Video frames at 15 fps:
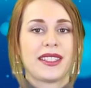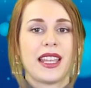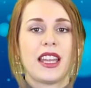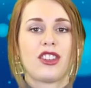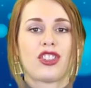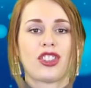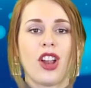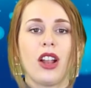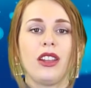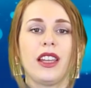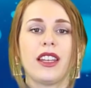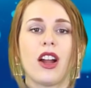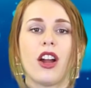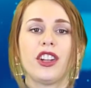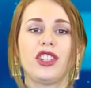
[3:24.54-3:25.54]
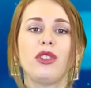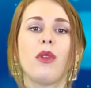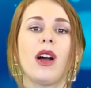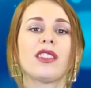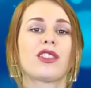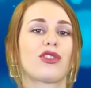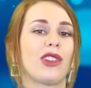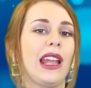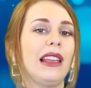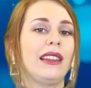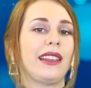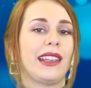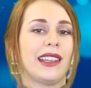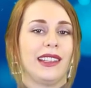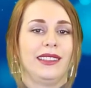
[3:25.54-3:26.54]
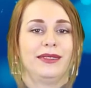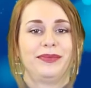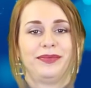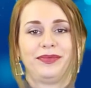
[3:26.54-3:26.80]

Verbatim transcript: said, "Charlotte, are you Australian?"